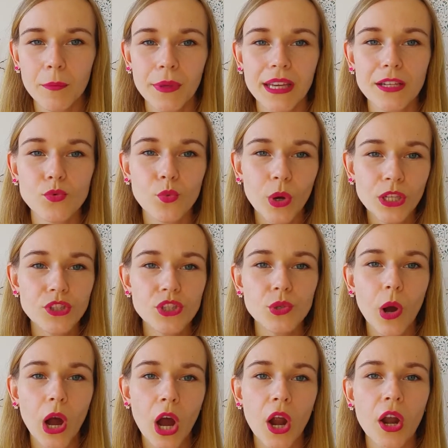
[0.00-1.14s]
Because once
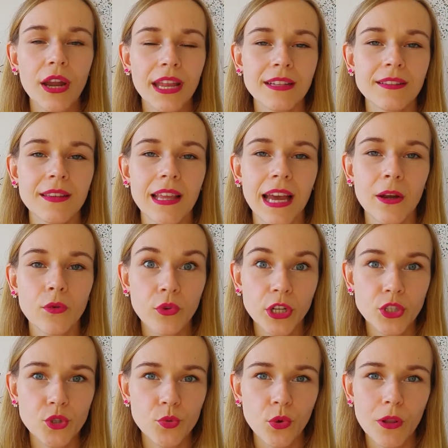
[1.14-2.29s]
you are in that
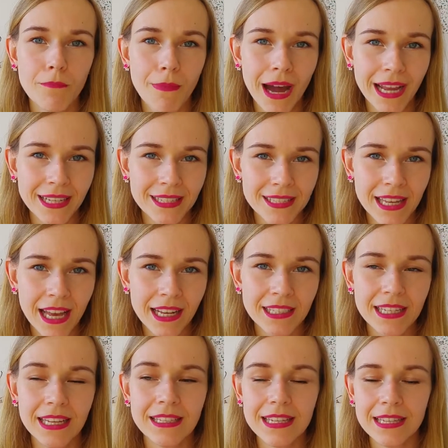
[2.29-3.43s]
ritual mindset
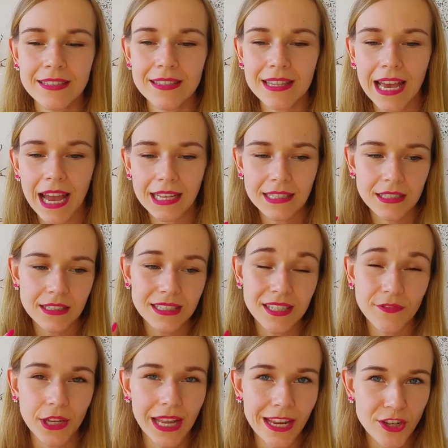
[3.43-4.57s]
and in that
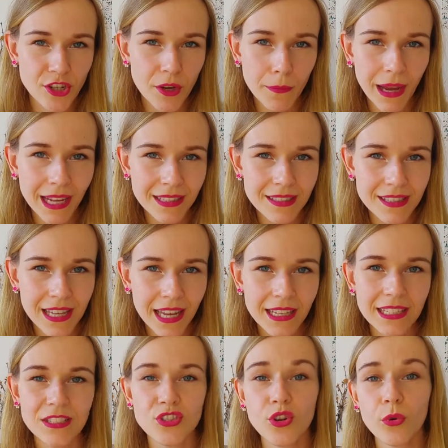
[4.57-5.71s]
divination
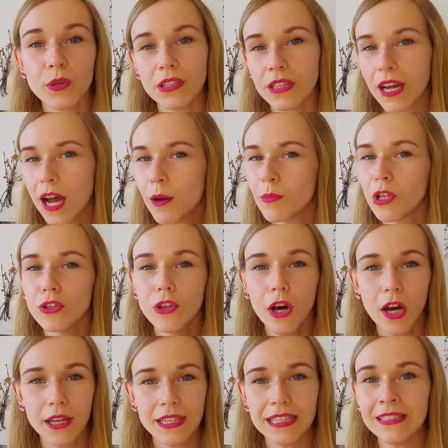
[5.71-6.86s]
mindset, it's going to come a
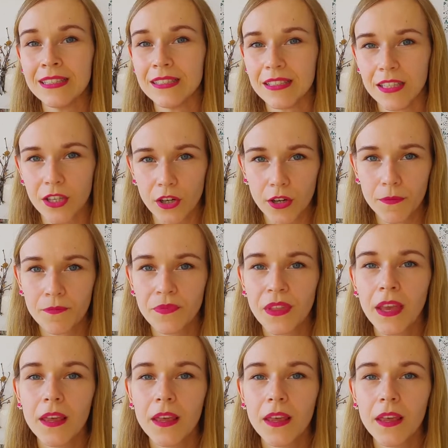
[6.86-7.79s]
lot easier.